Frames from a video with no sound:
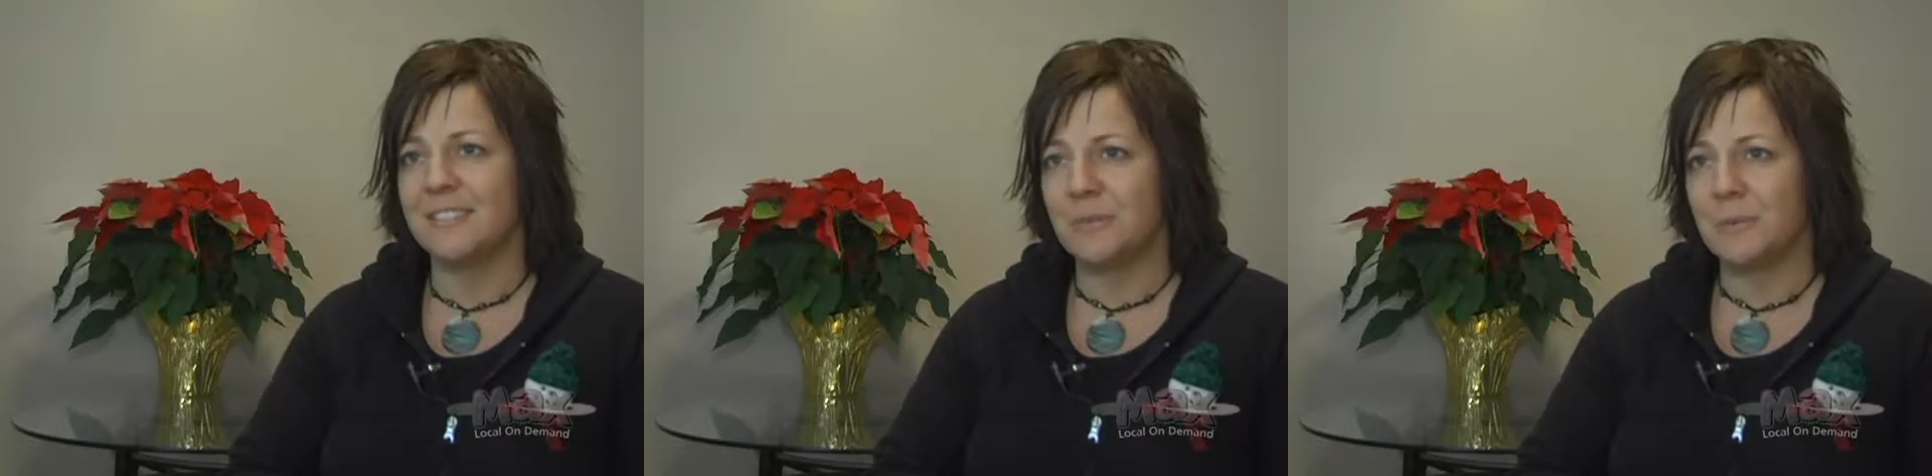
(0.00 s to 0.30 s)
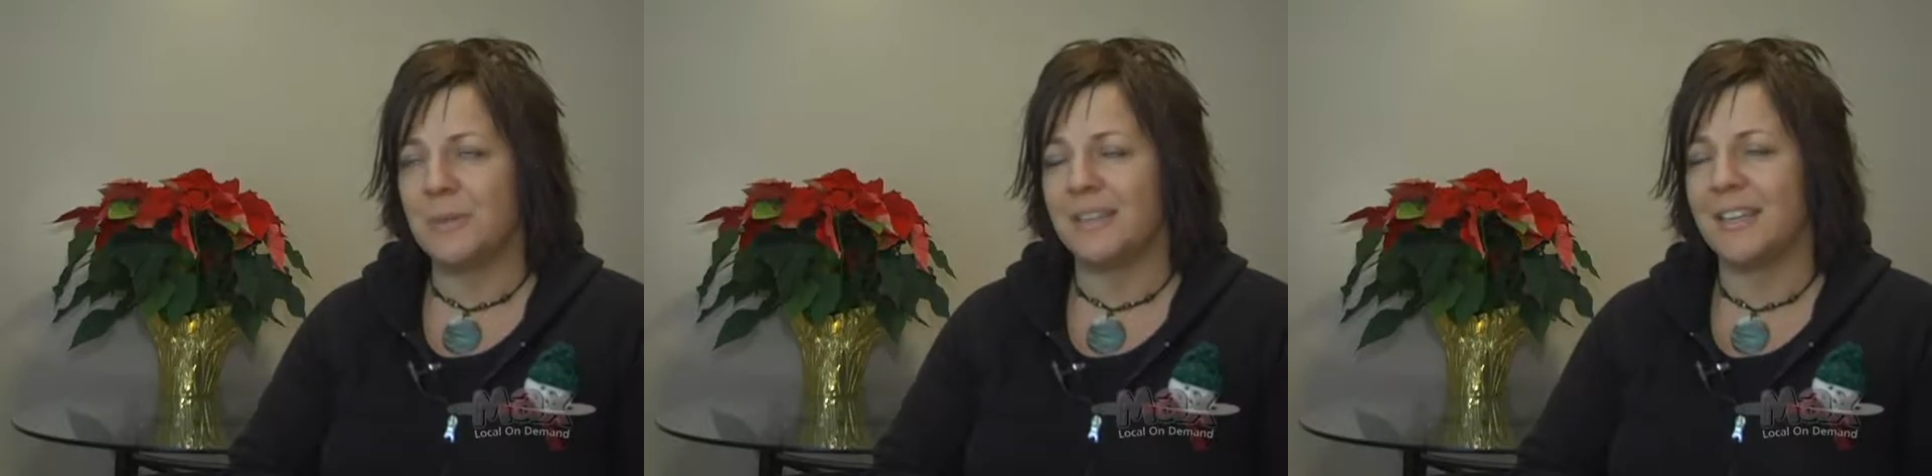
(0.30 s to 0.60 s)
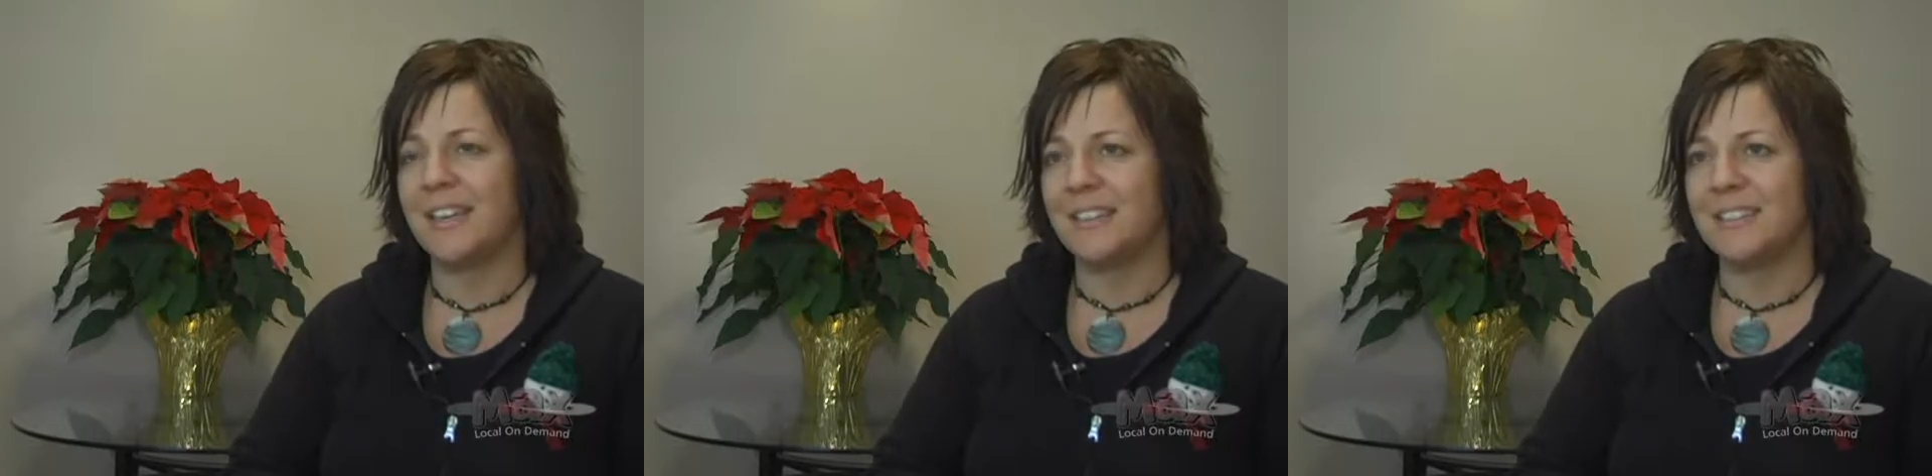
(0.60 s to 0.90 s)
will be a
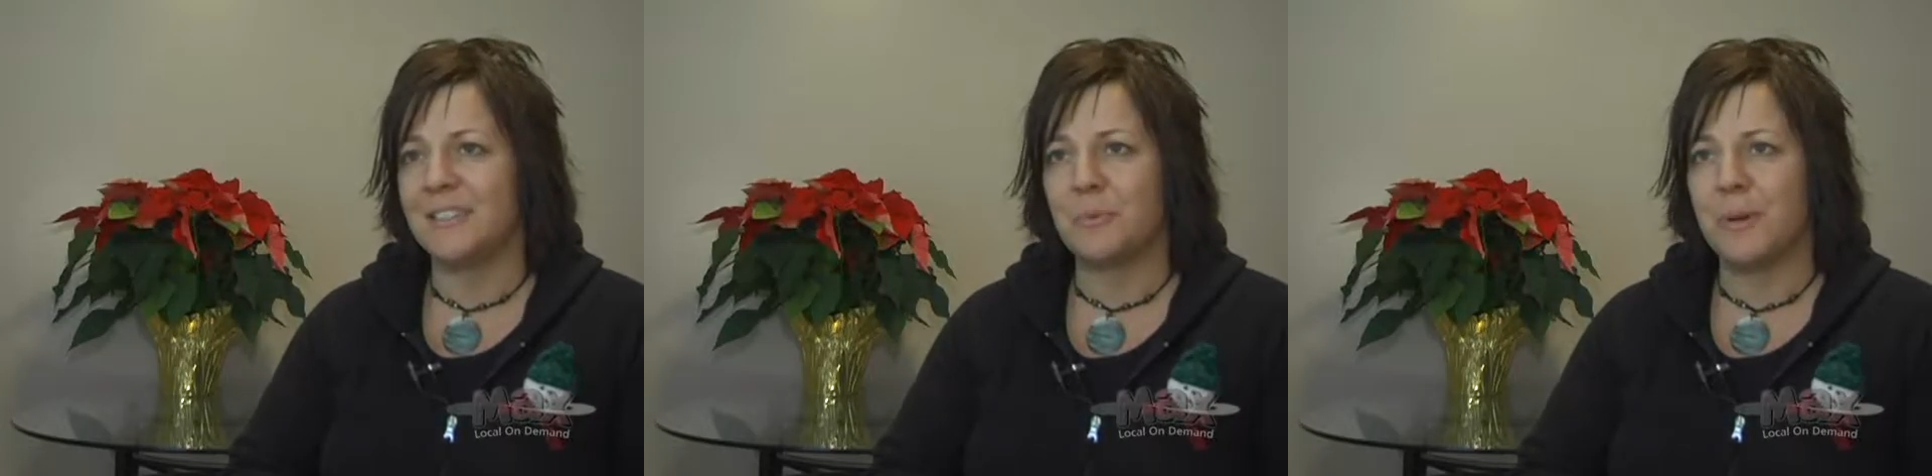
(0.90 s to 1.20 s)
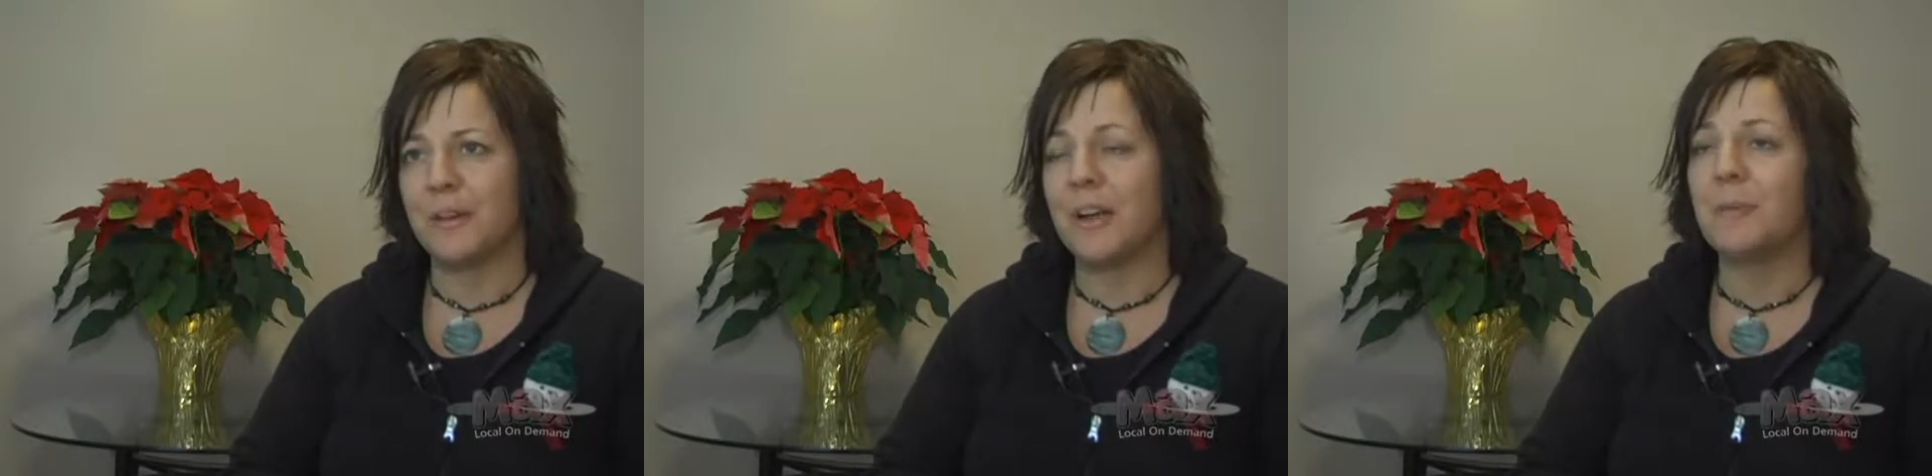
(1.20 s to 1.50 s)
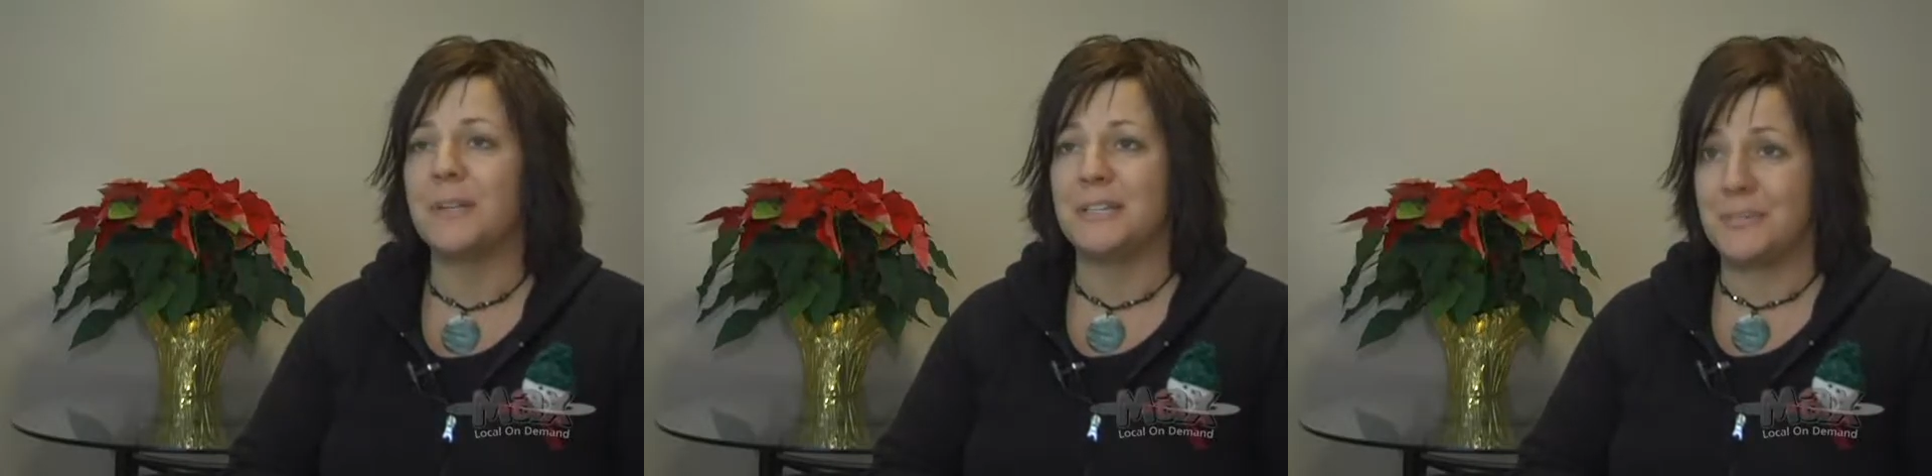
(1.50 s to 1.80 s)
kid, no matter how many